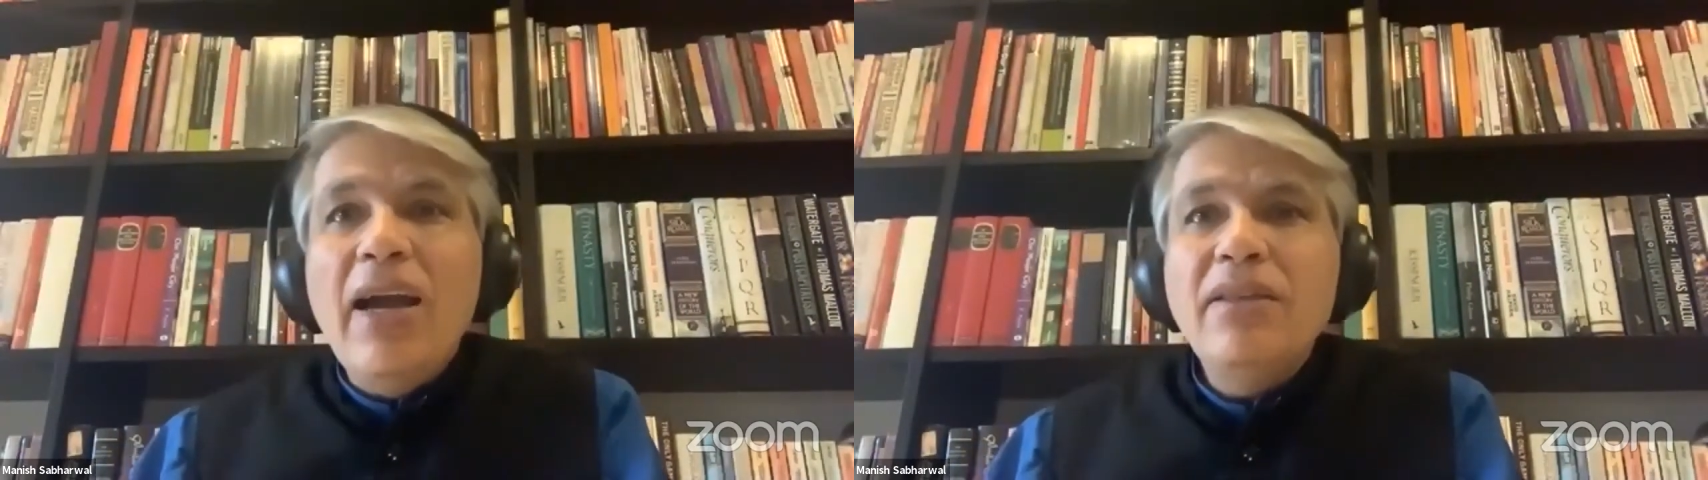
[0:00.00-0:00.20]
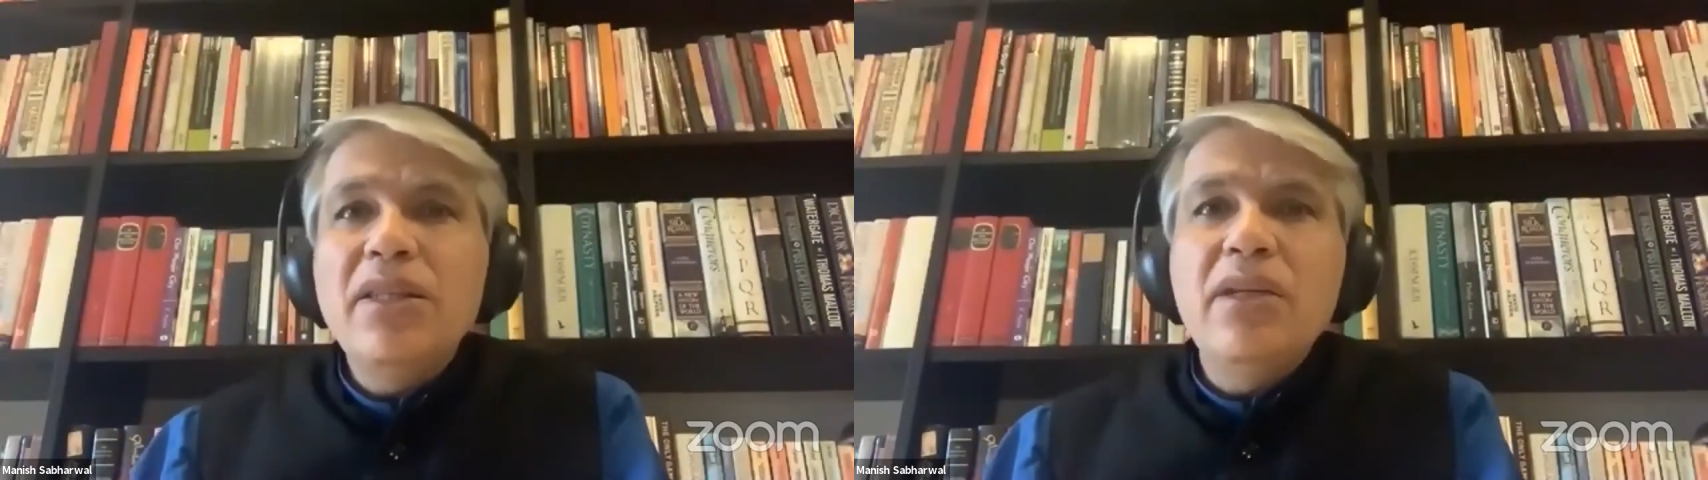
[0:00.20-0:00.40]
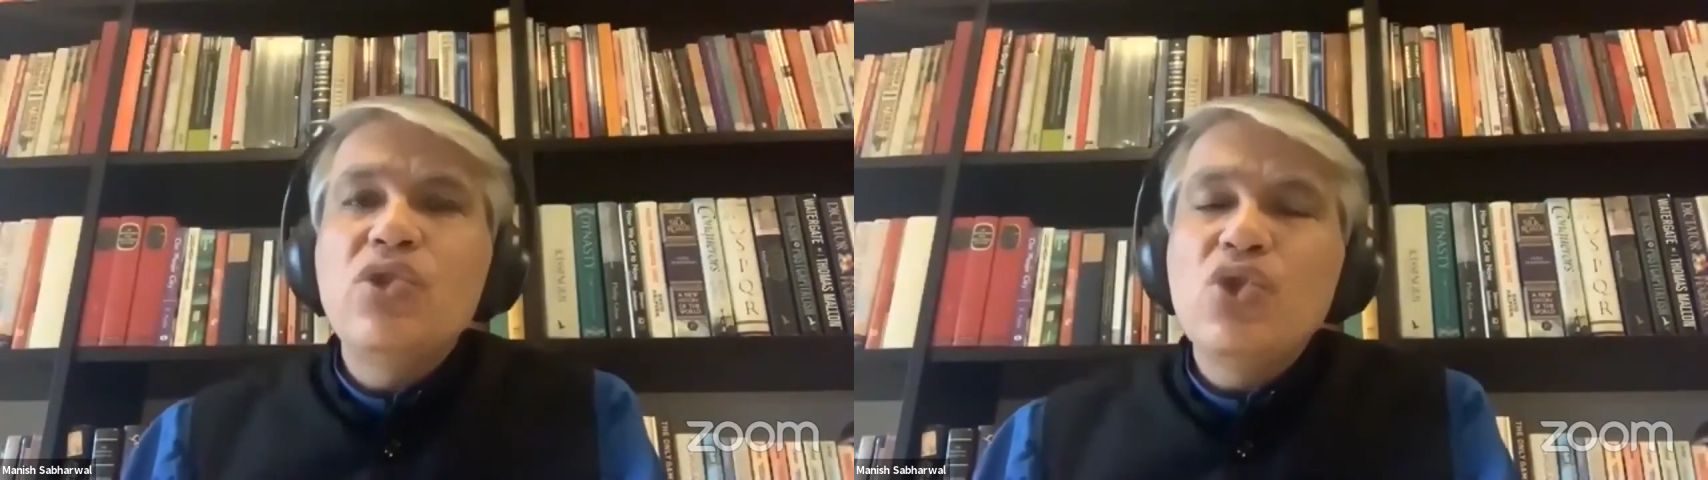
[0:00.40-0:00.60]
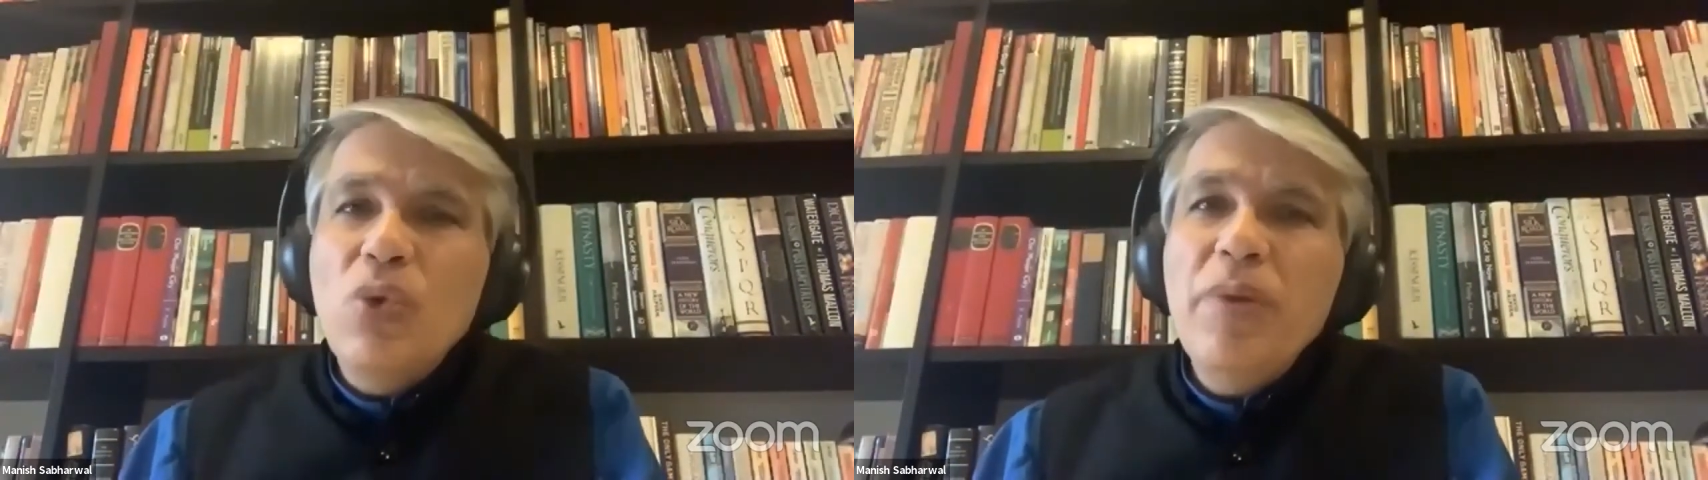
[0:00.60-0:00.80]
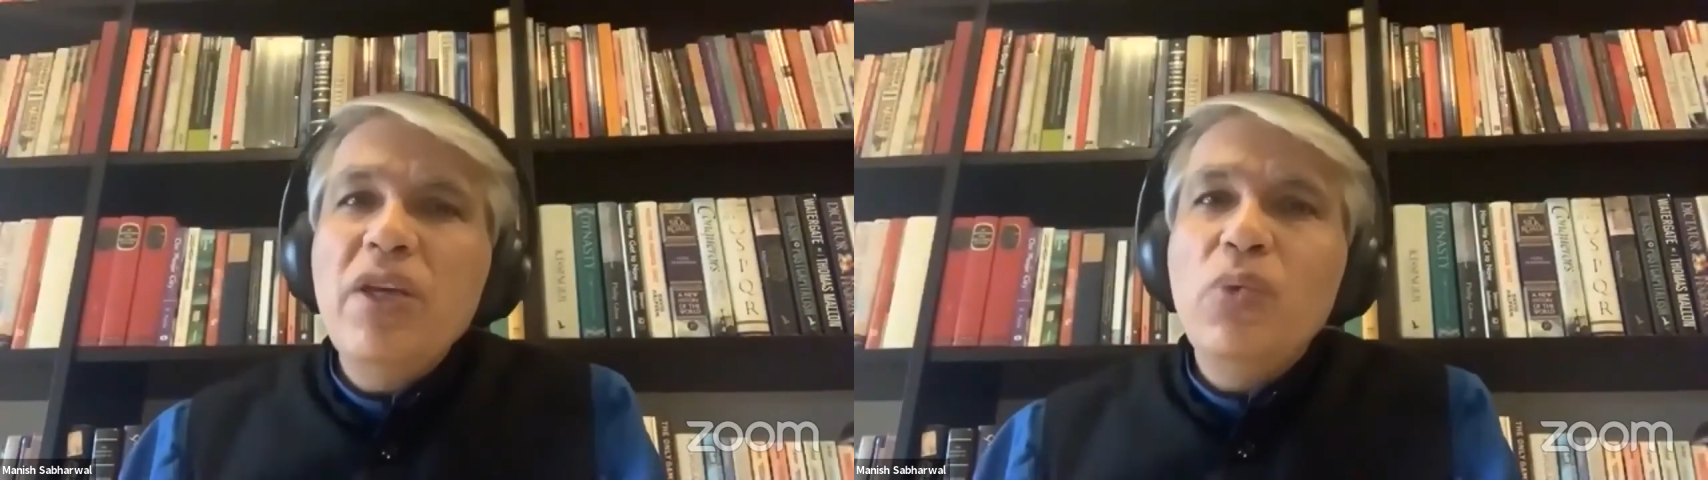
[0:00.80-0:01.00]
I think there's
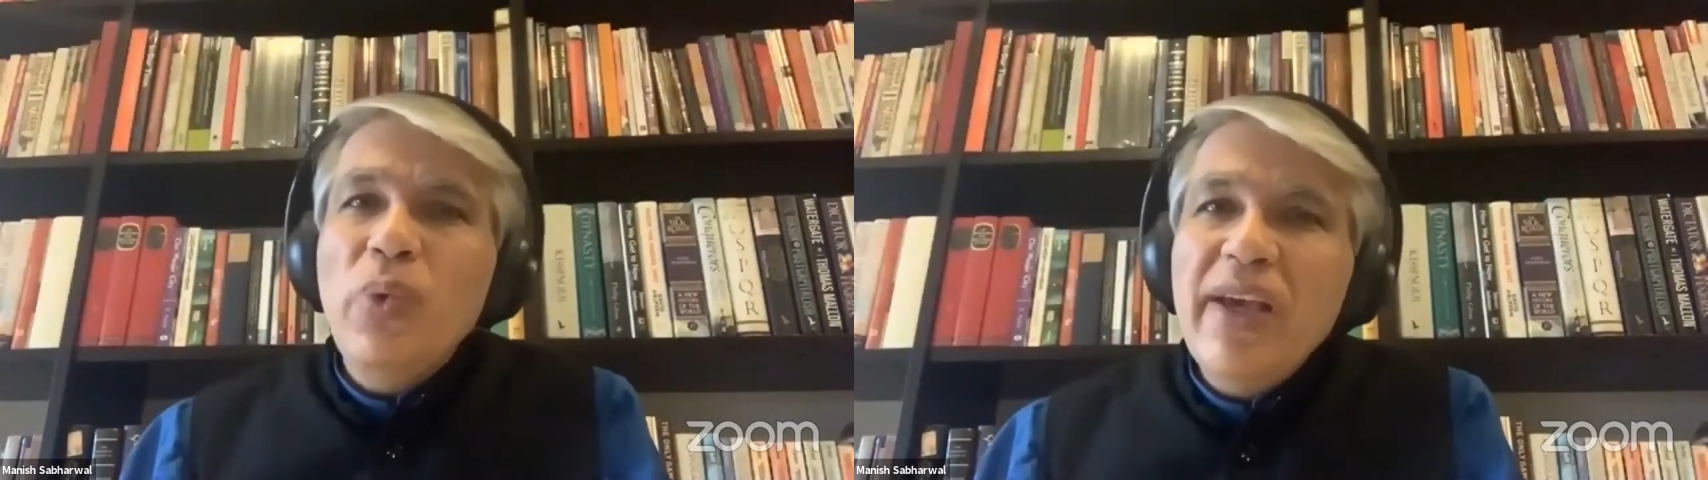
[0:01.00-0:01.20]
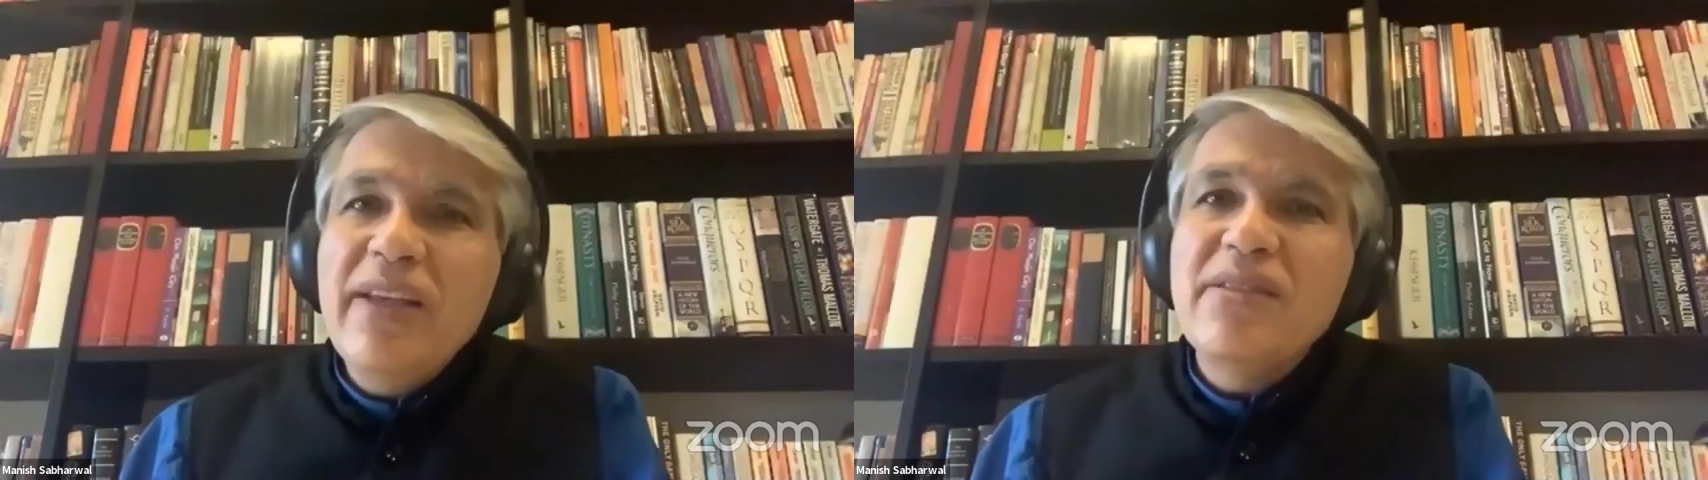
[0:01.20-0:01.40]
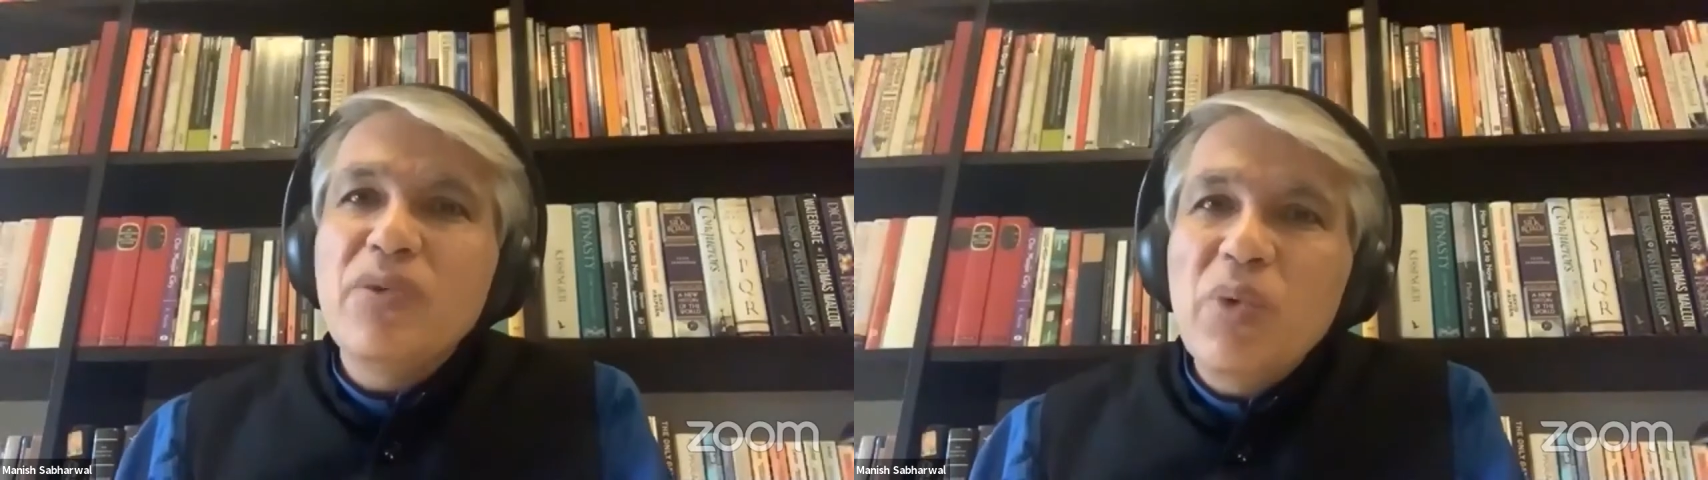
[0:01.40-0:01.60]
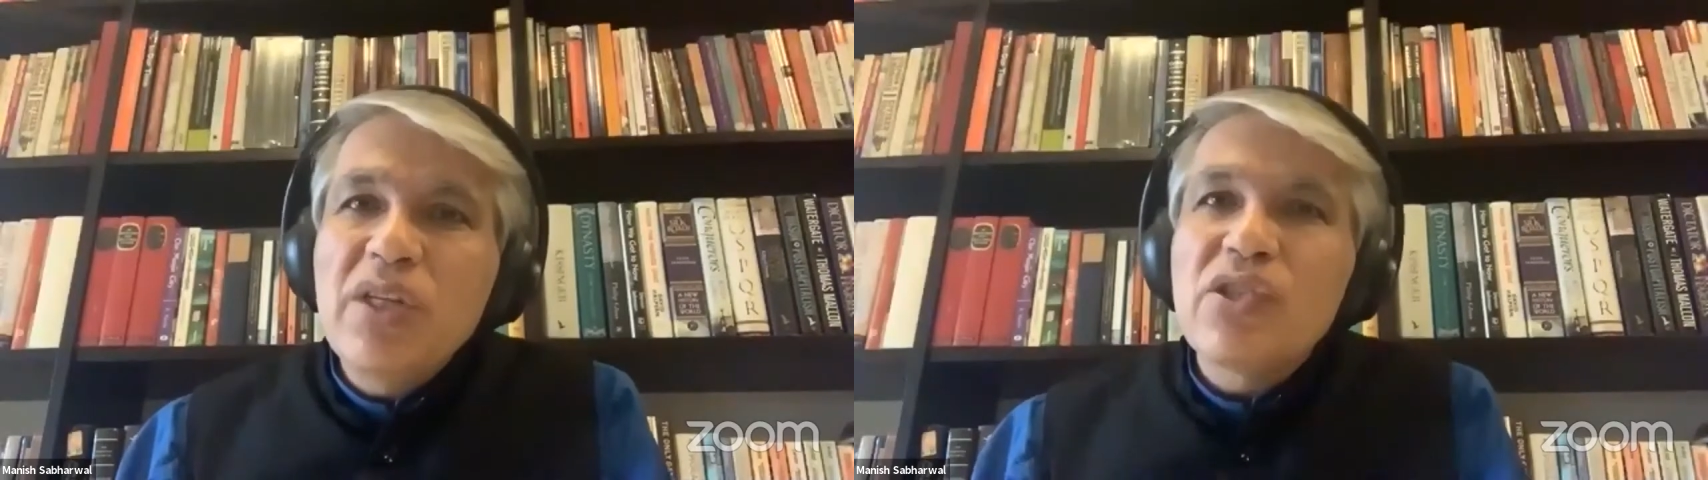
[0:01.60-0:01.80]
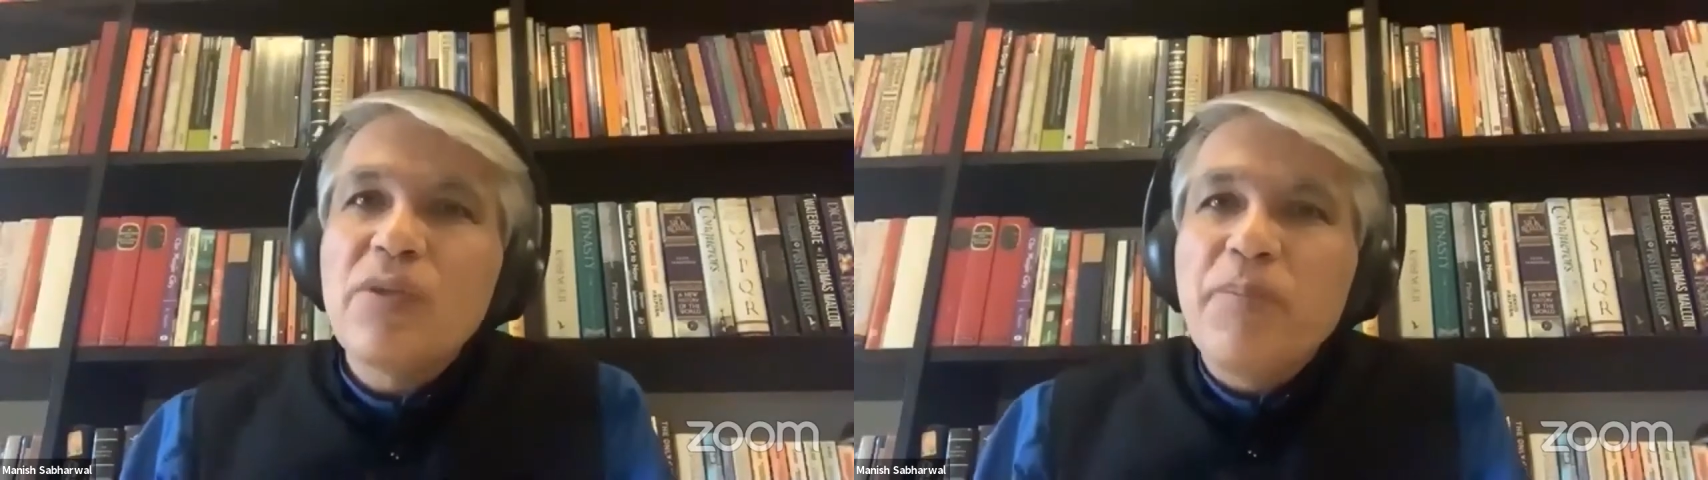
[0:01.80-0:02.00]
so many ways in which